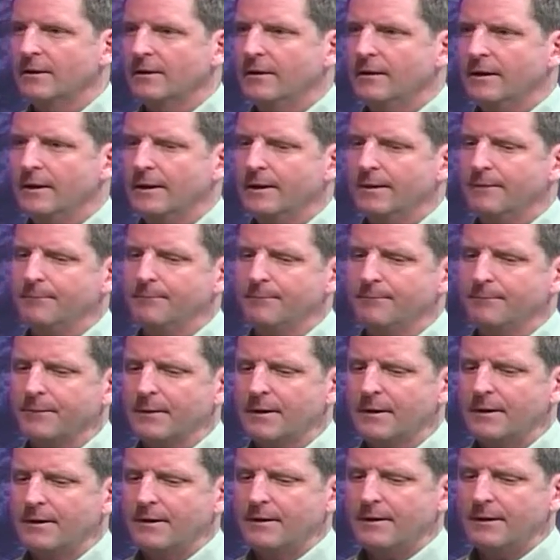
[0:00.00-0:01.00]

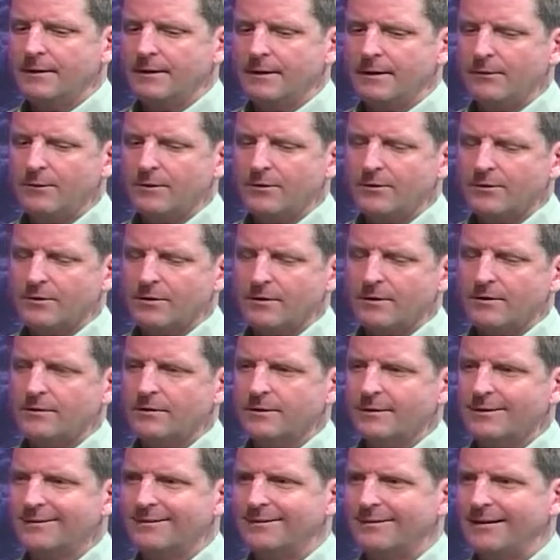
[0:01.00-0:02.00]
And then we start to
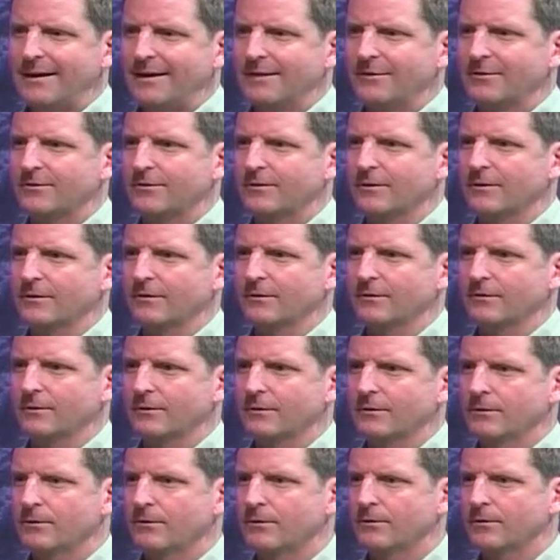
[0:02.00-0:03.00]
assess, you know,
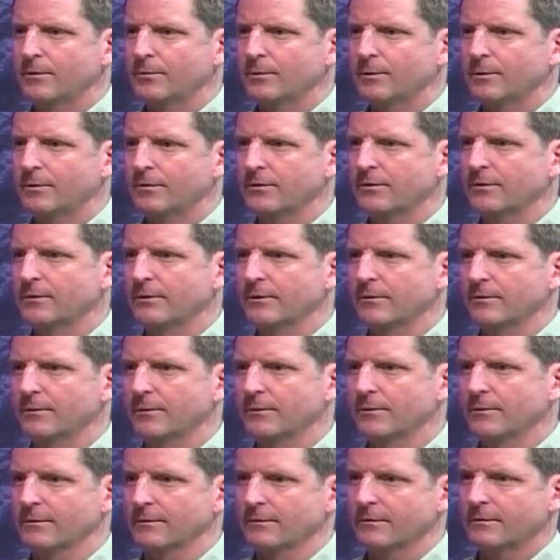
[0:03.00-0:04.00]
who's the person that
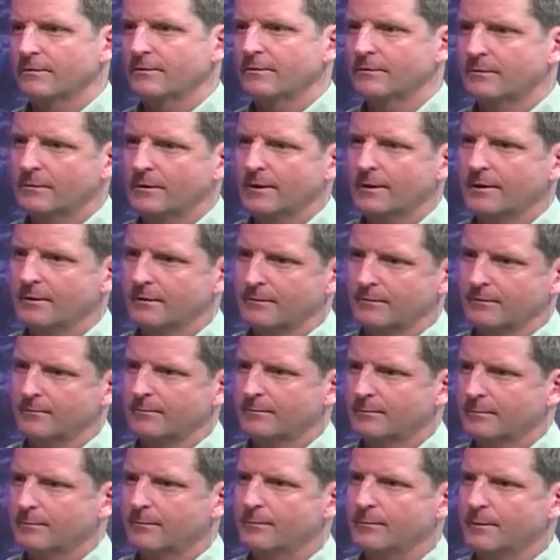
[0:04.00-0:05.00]
we're trying to
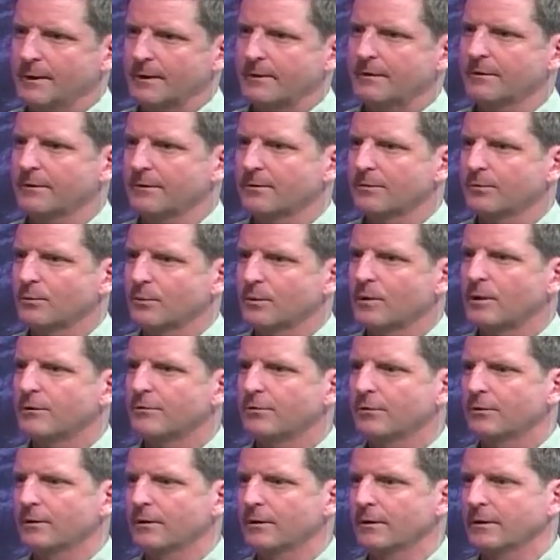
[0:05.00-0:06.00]
make this work
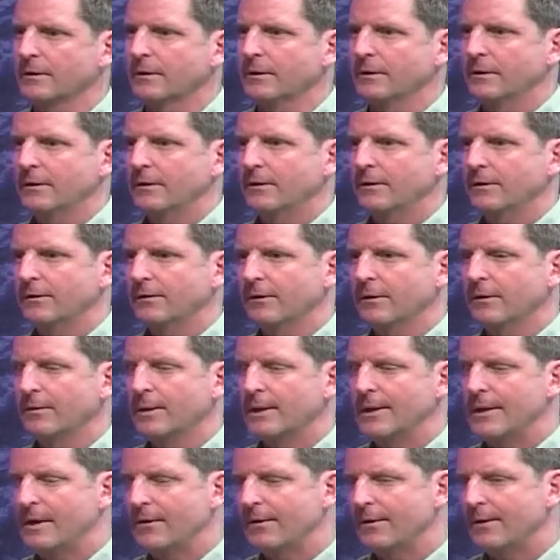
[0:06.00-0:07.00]
for, although we
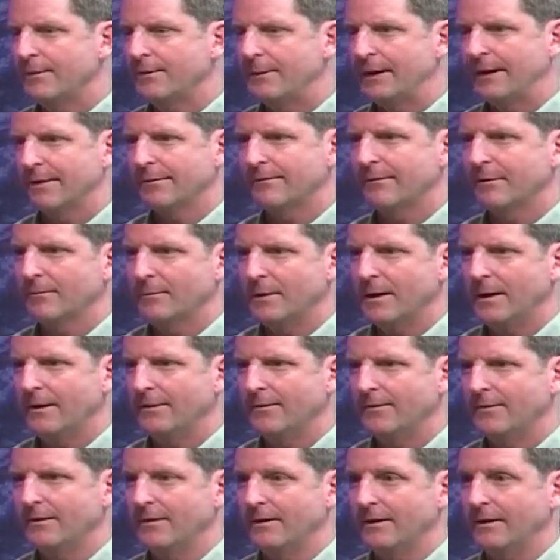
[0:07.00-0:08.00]
know in the back of our
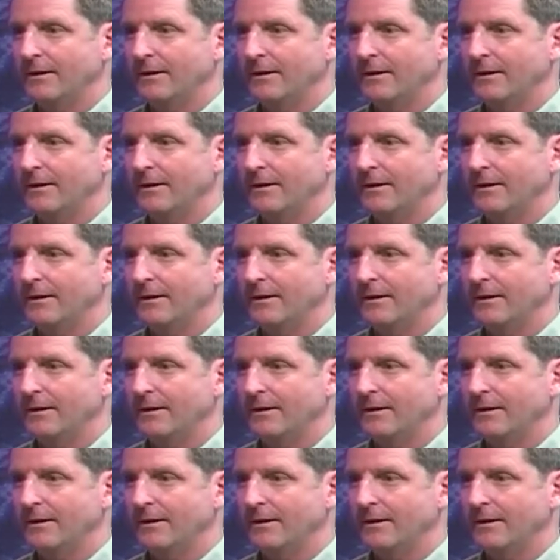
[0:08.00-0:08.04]
minds that